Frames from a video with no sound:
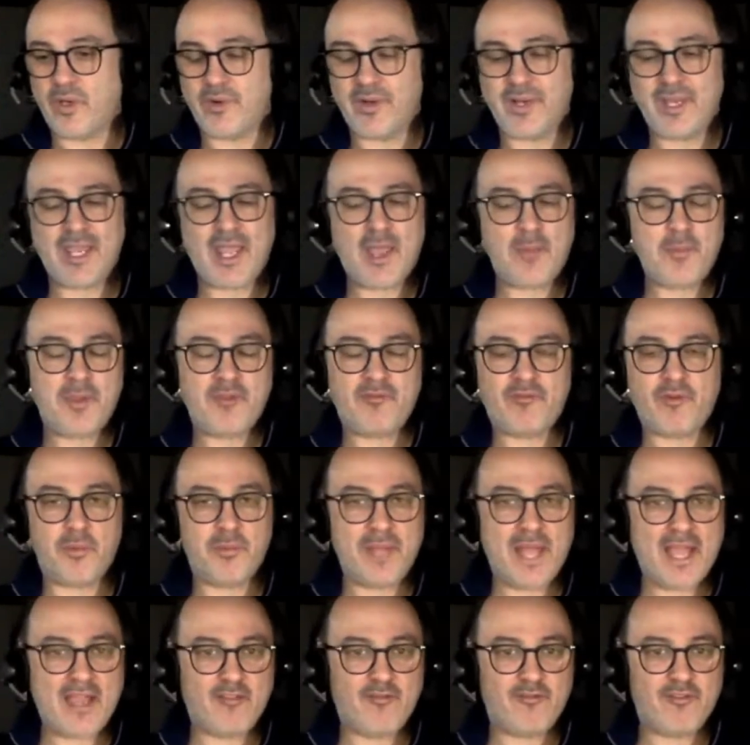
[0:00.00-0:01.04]
running a campaign for
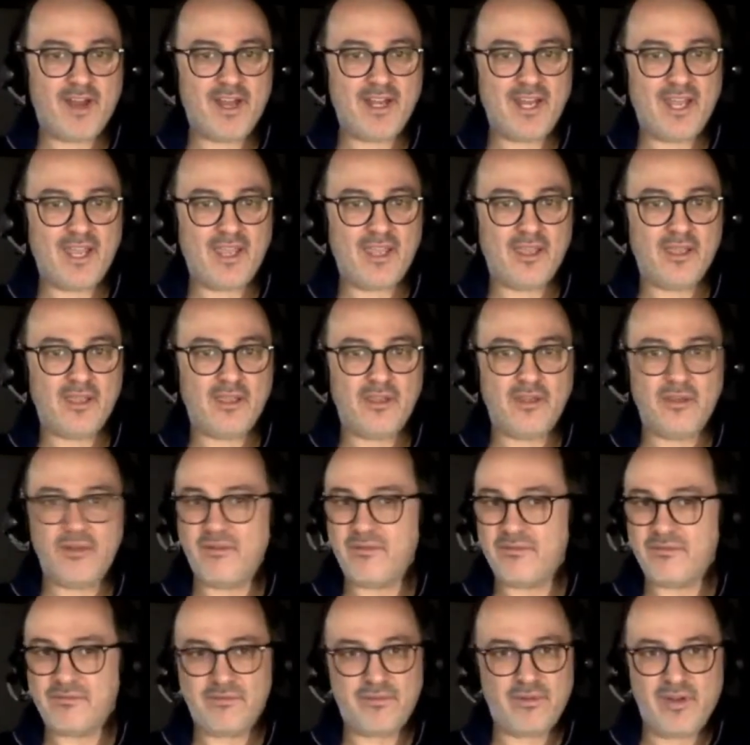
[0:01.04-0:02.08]
Black Friday,
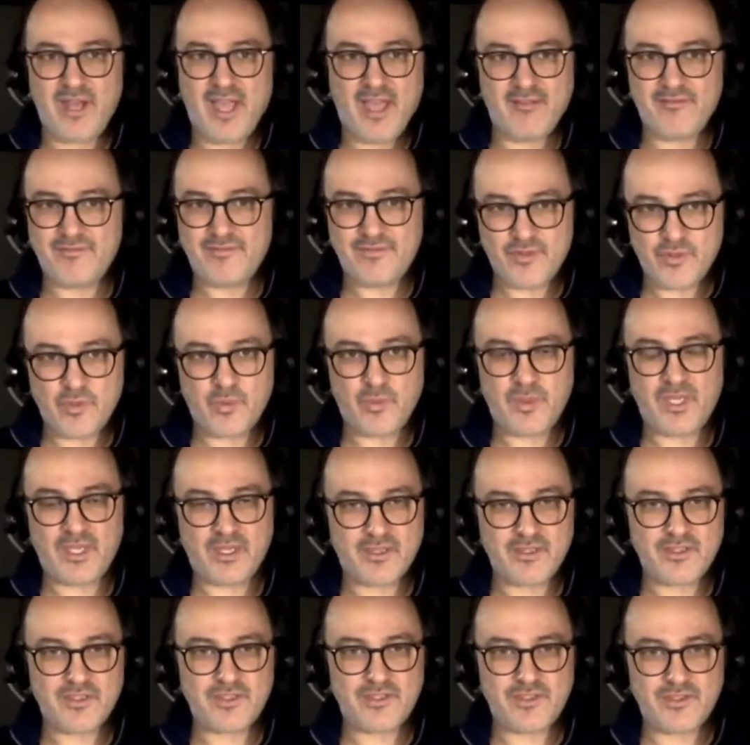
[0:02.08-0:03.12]
you don't have 2
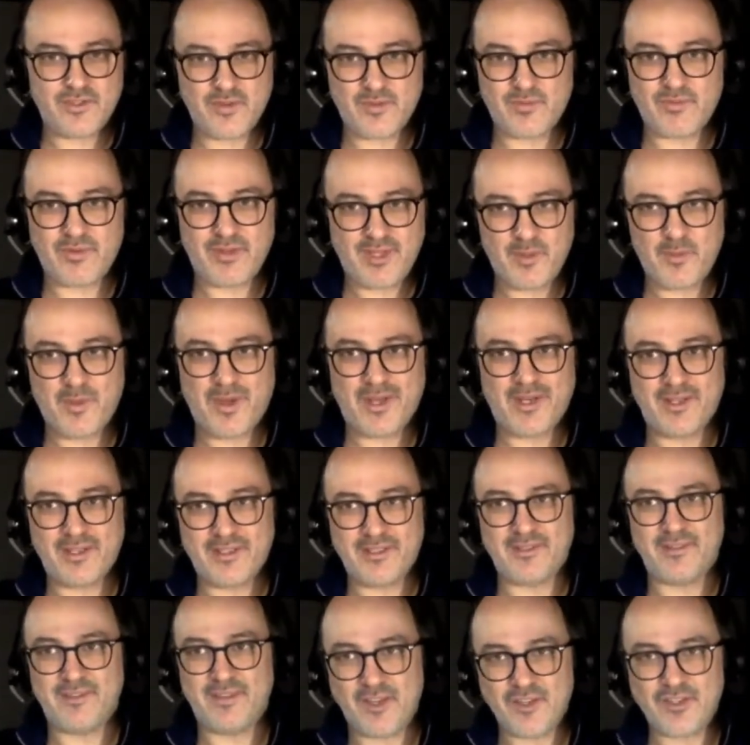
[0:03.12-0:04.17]
weeks. You really want
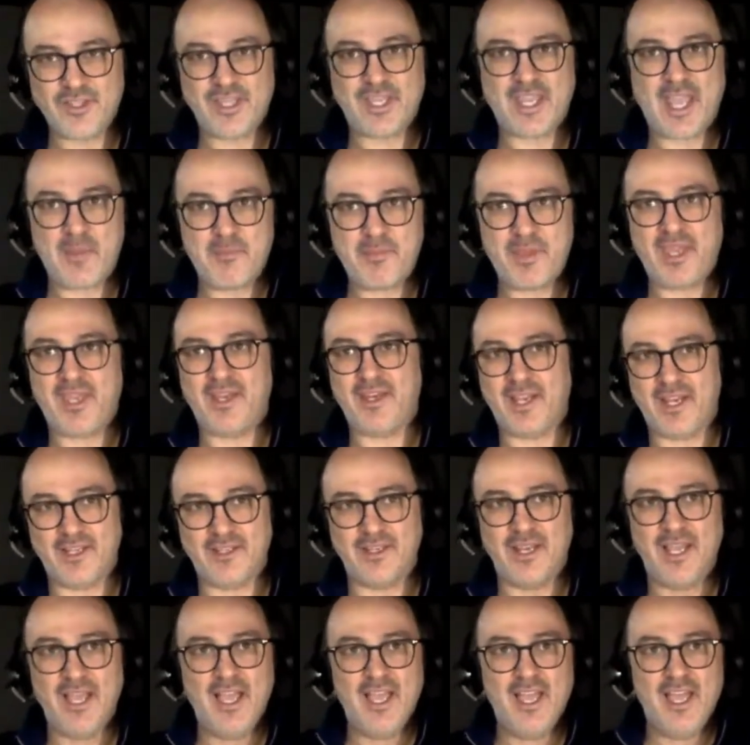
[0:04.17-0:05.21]
to launch the campaign,
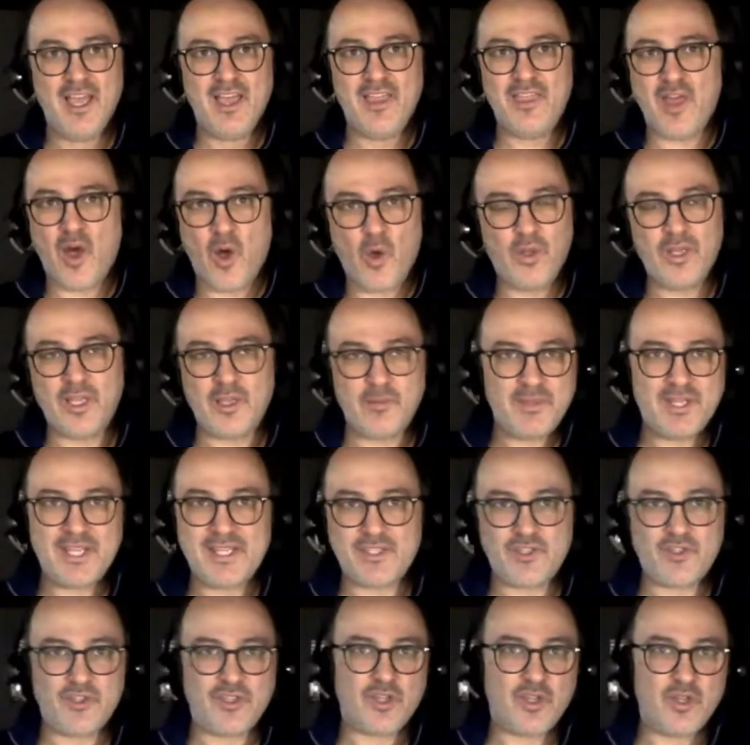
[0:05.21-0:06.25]
and the whole A/B
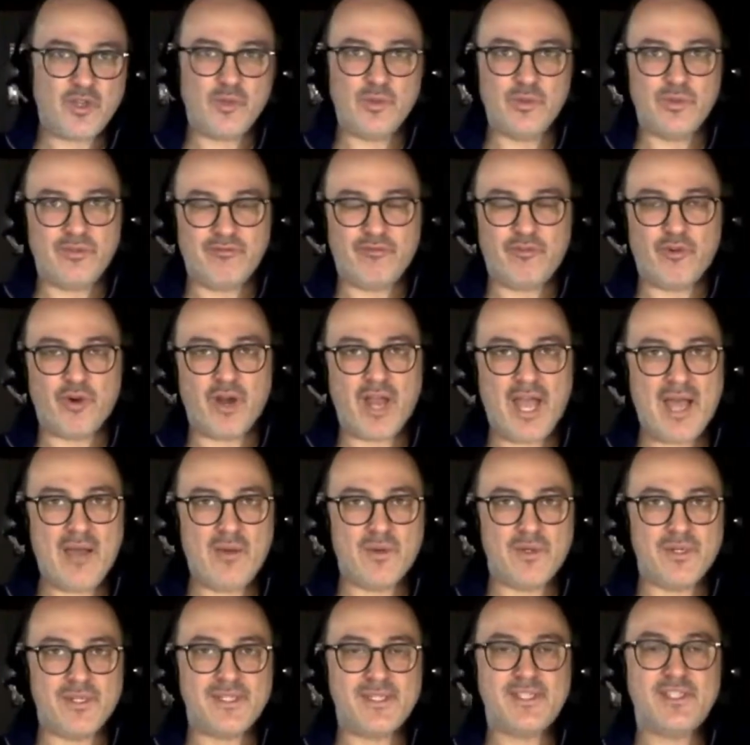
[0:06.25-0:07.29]
test should conclude in 4
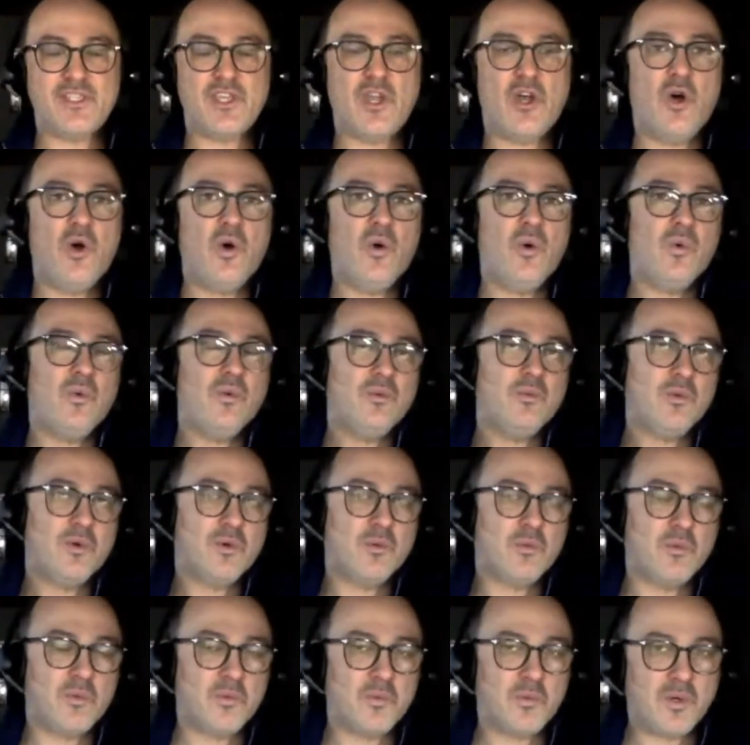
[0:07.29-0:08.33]
hours. So
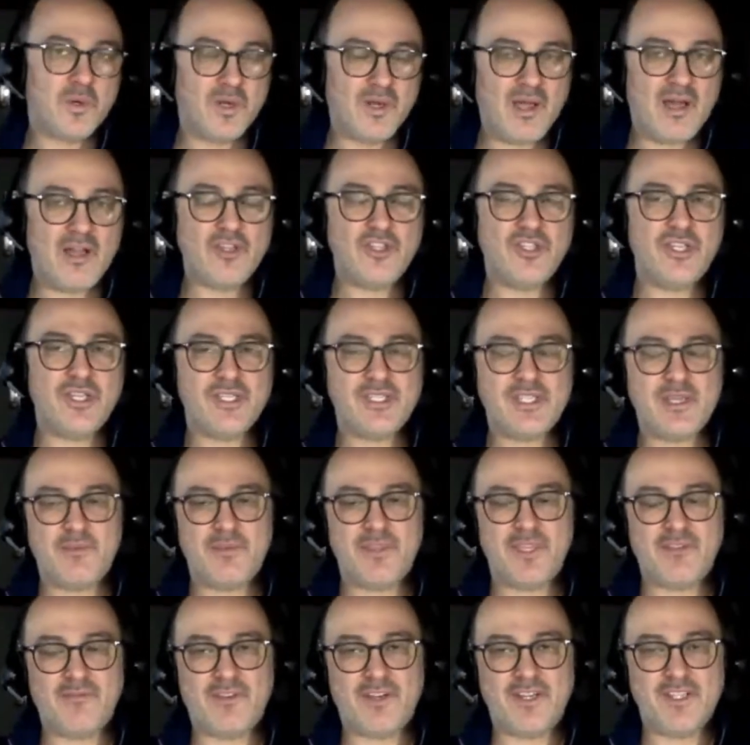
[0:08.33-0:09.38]
we're launching
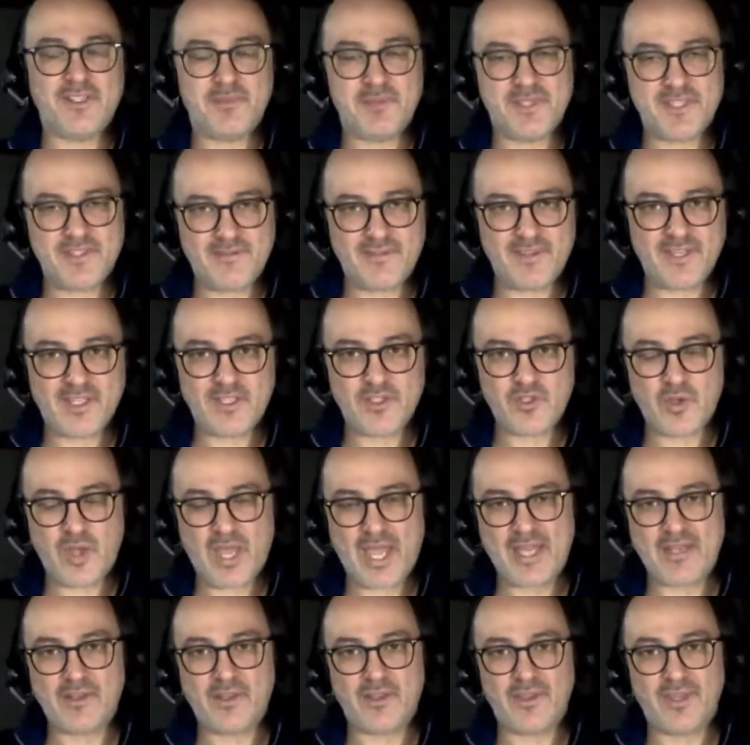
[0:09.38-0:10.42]
something very specific to
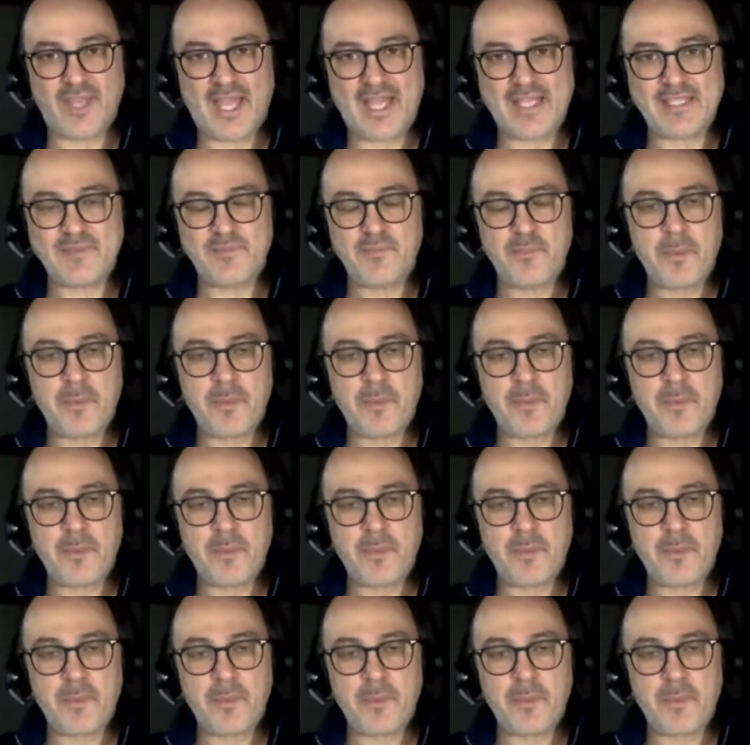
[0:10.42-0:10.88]
handle that.